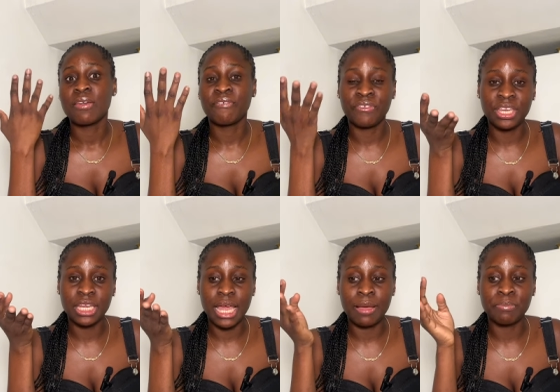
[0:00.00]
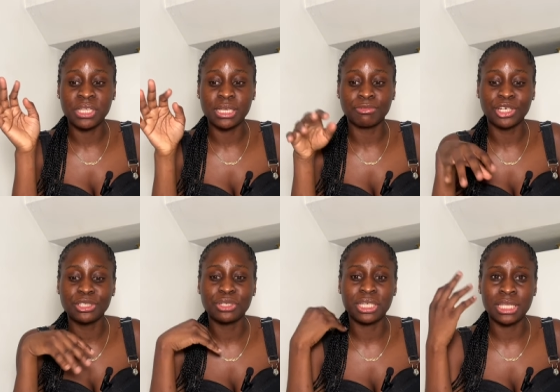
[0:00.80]
feeding habit i'm trying
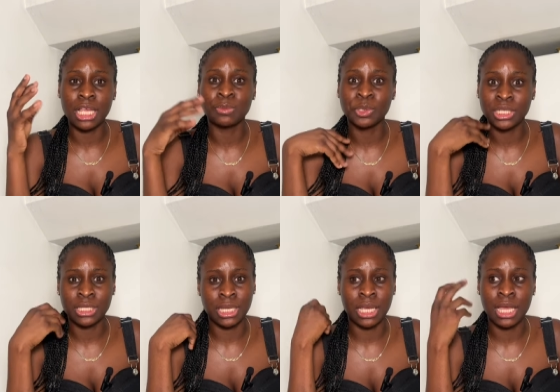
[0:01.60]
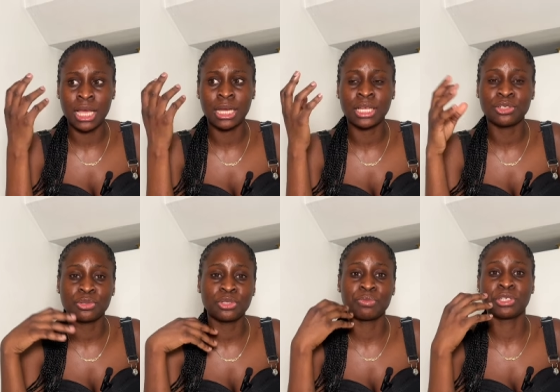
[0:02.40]
to eat as much as i can i just
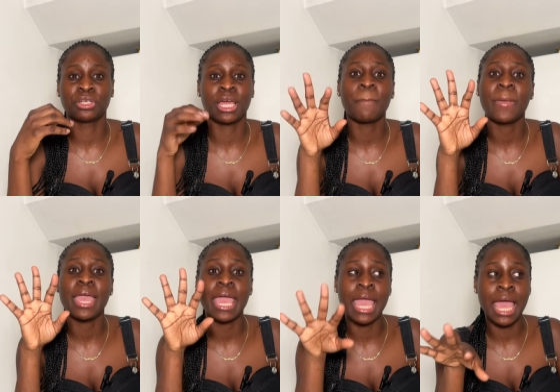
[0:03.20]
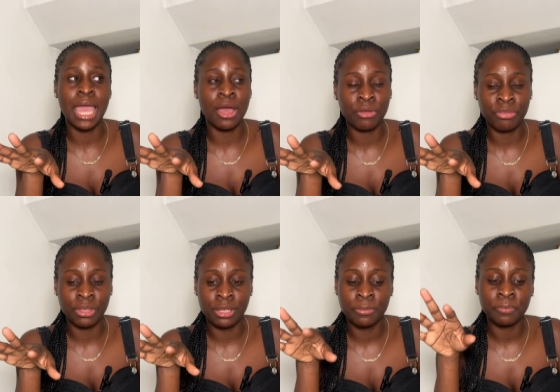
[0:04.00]
want to make sure that i'm
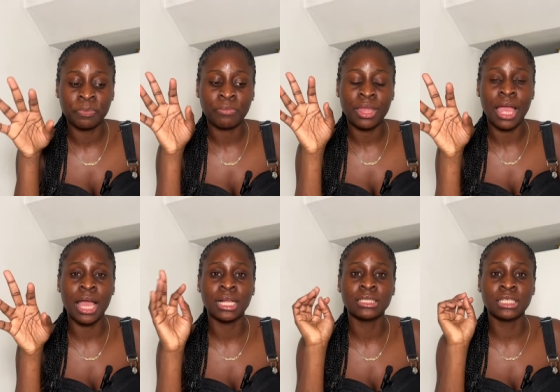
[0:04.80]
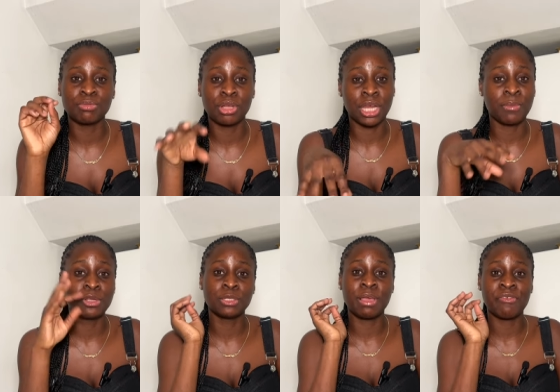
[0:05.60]
healthy uh, this morning I'm
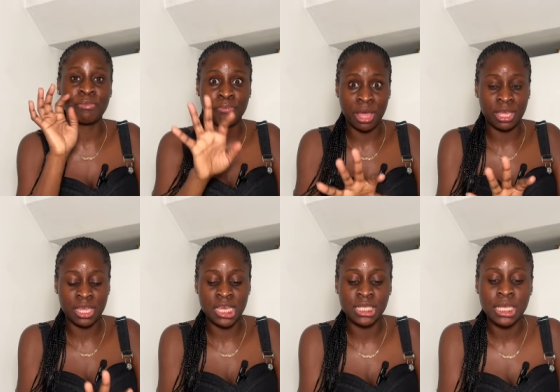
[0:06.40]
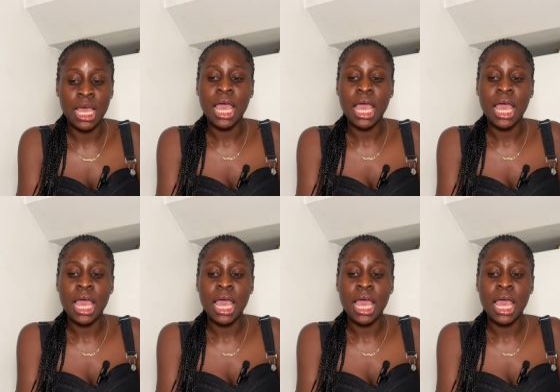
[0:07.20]
going to be having pancakes.